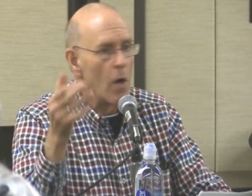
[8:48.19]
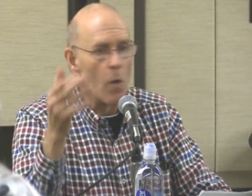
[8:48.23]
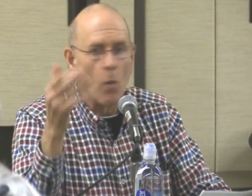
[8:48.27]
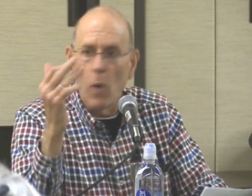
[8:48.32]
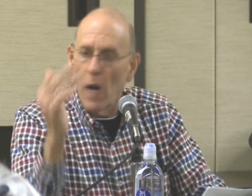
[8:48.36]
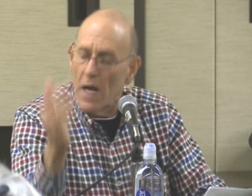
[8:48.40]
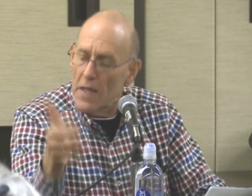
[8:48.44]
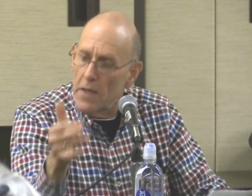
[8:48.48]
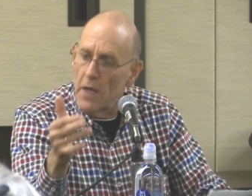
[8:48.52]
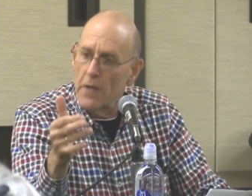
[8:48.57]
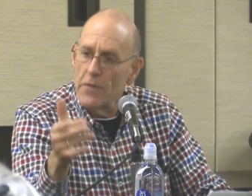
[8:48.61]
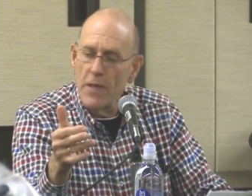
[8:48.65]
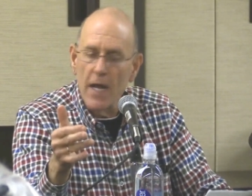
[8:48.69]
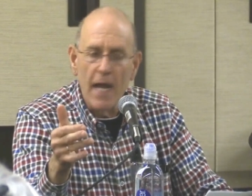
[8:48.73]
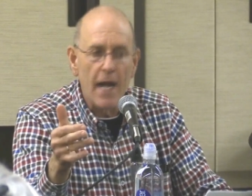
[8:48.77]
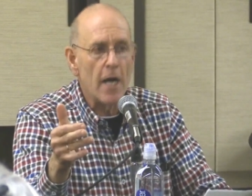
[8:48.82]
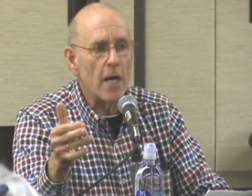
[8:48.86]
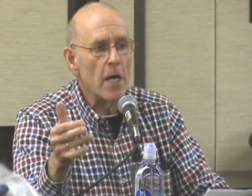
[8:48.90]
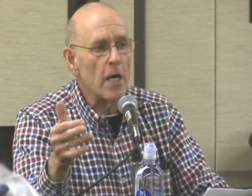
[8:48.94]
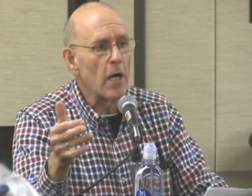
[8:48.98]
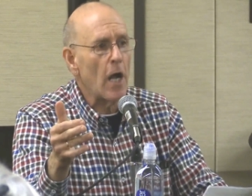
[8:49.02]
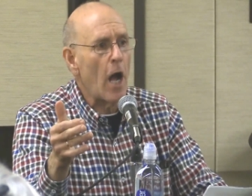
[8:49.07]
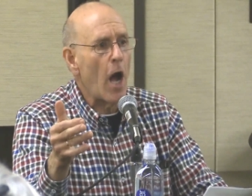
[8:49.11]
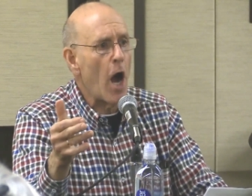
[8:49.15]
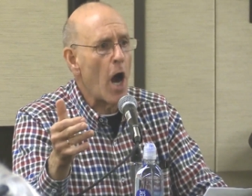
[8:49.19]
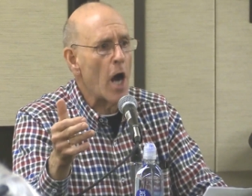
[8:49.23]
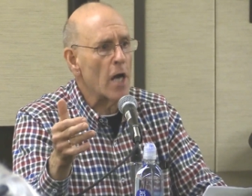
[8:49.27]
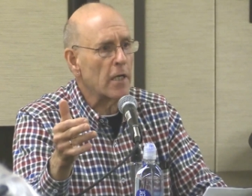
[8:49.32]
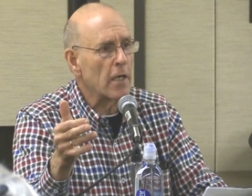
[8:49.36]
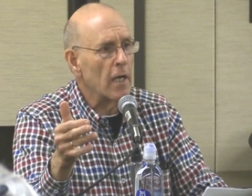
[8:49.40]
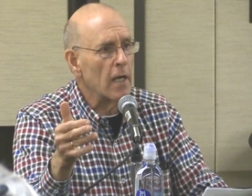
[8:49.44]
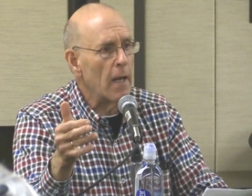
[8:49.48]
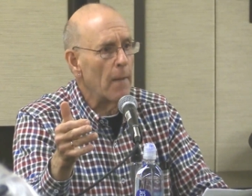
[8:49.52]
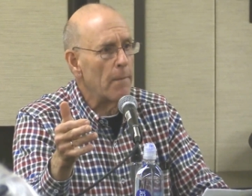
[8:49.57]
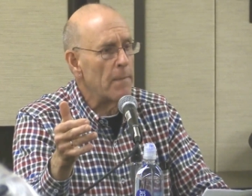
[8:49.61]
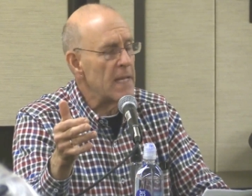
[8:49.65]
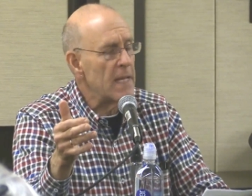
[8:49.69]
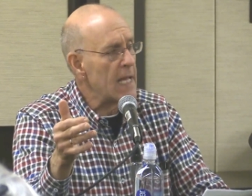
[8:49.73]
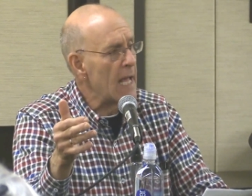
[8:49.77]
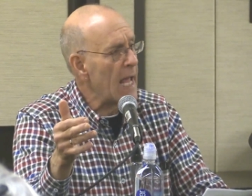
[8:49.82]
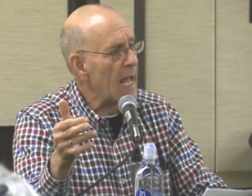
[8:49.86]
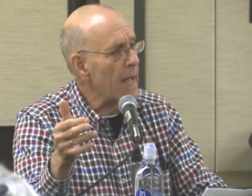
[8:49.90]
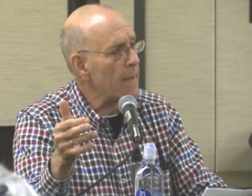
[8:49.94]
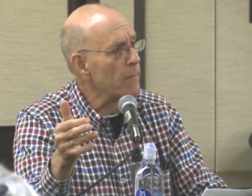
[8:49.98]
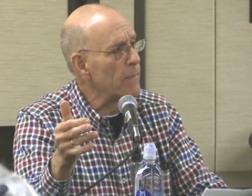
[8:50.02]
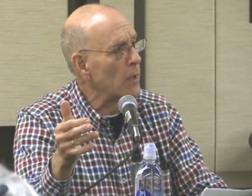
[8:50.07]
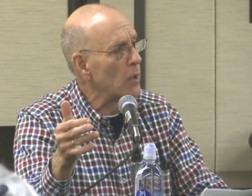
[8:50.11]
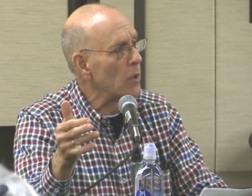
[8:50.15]
Whether they are going to be
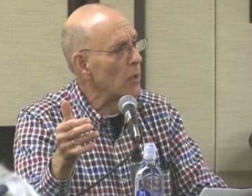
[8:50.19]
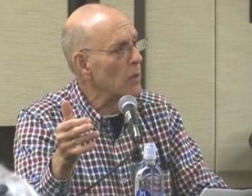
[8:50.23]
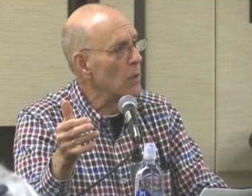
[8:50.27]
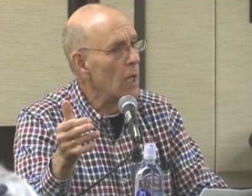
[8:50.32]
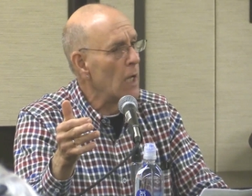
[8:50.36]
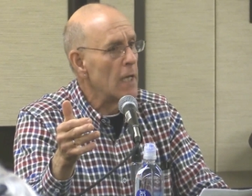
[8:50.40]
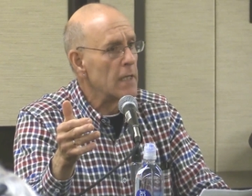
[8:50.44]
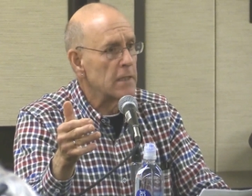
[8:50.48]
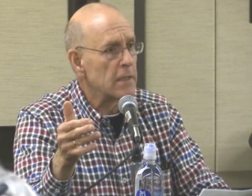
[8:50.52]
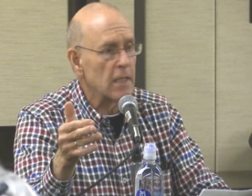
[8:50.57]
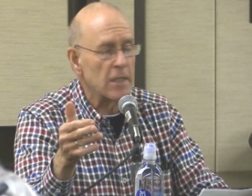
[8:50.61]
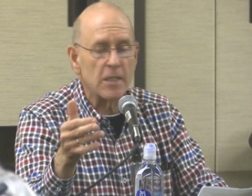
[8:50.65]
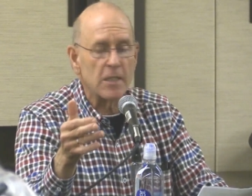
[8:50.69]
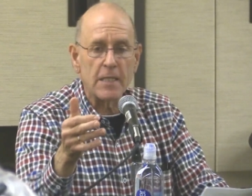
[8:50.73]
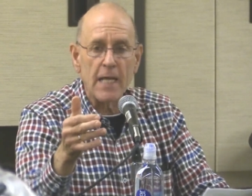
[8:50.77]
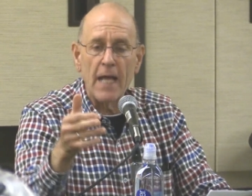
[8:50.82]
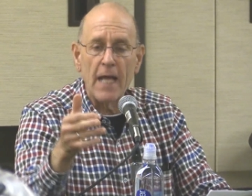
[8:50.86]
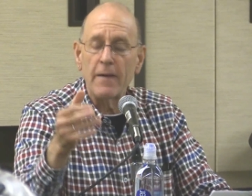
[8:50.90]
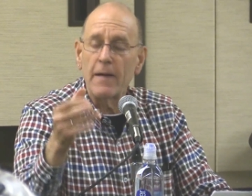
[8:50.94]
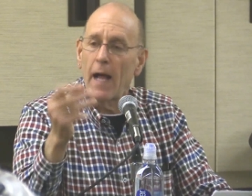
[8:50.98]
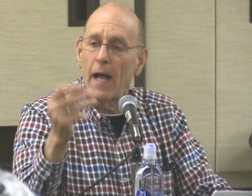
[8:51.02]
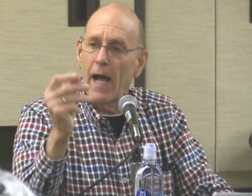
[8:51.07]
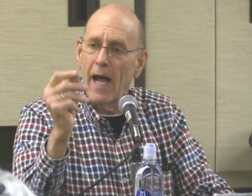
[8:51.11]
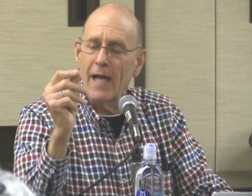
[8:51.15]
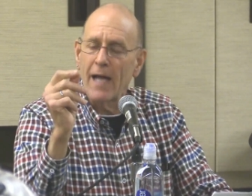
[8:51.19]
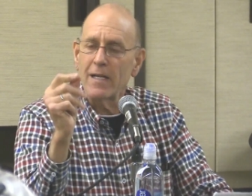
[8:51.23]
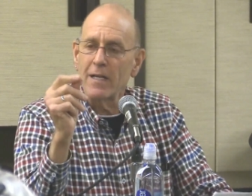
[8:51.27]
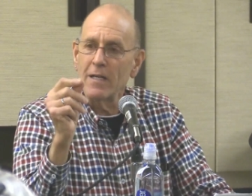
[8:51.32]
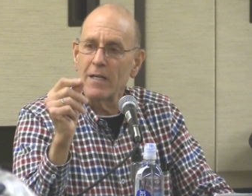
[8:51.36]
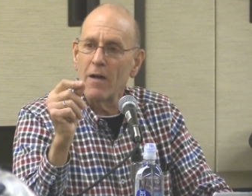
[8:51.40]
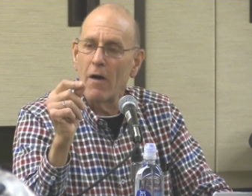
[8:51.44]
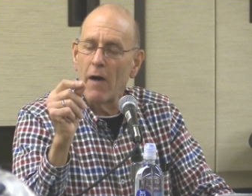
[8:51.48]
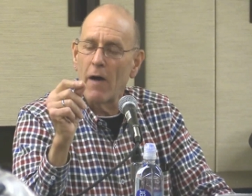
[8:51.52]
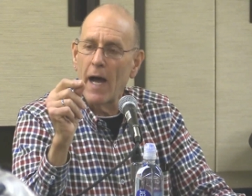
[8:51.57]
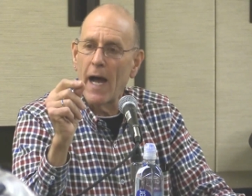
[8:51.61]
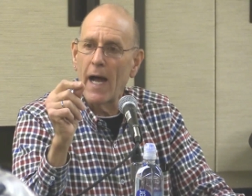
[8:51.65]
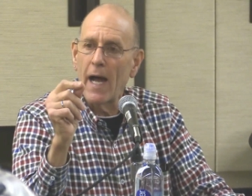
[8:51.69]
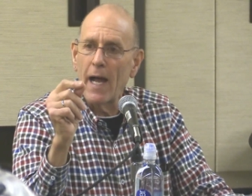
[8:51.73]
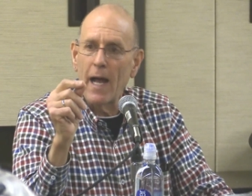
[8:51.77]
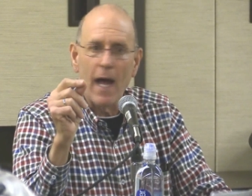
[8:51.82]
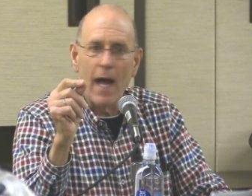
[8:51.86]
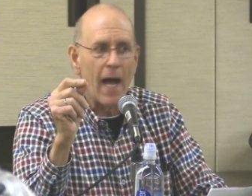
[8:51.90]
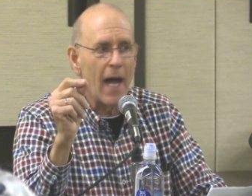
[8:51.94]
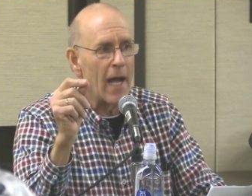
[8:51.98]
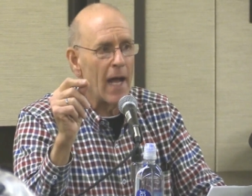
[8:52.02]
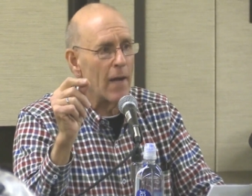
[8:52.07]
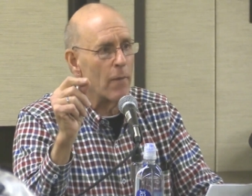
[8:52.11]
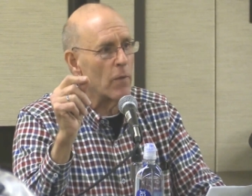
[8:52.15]
able to send, you know, I,
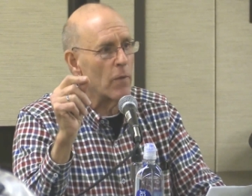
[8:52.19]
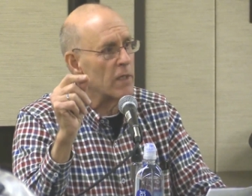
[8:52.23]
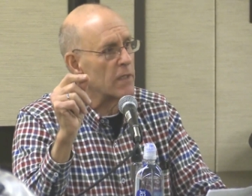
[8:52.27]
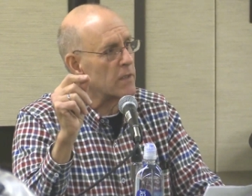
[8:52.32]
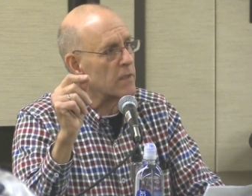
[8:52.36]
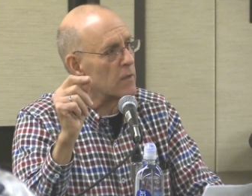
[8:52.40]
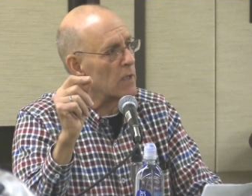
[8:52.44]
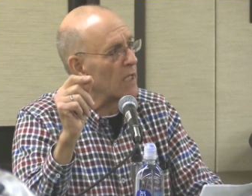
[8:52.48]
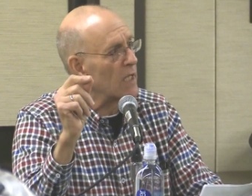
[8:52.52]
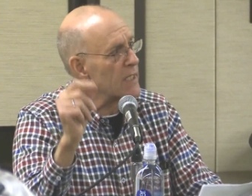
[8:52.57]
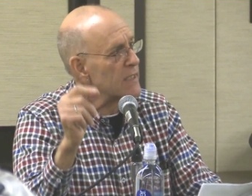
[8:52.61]
I was